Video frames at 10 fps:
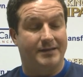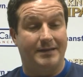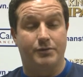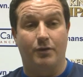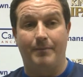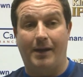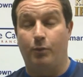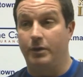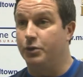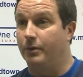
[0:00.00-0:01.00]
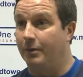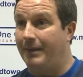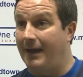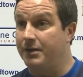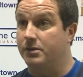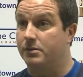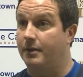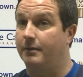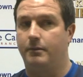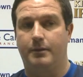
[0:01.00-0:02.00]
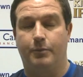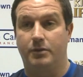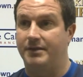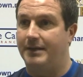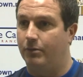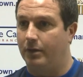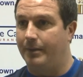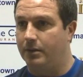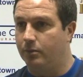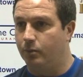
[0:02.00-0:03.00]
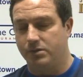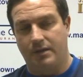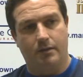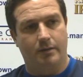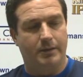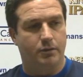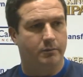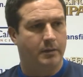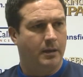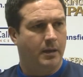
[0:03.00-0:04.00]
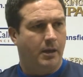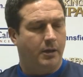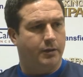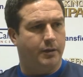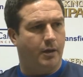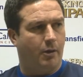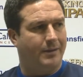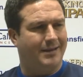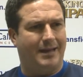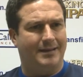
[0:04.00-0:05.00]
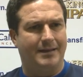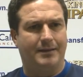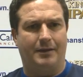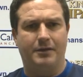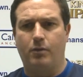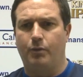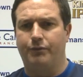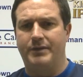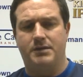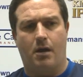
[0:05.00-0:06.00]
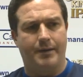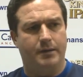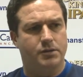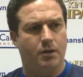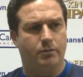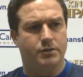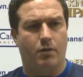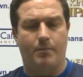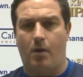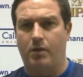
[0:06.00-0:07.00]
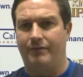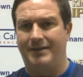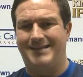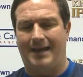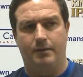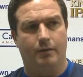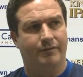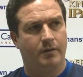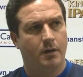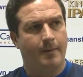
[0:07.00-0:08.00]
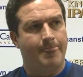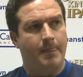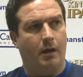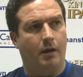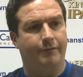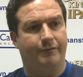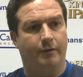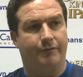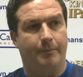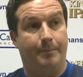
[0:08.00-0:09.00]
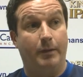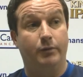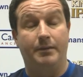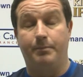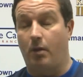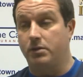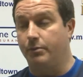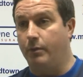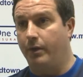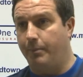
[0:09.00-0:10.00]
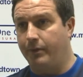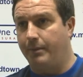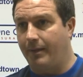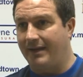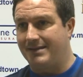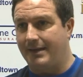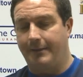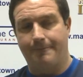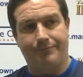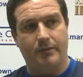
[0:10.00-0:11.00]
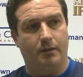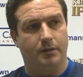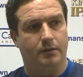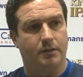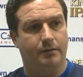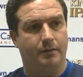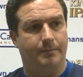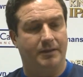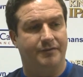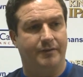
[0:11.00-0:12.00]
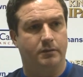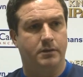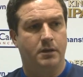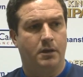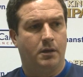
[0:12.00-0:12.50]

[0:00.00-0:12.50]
seems to have made one or two a little bit anxious that was the deal going to be done, wasn't it going to be done, And I think all three signings show a mark of intent of the building blocks that we want to put in place here at Mansfield.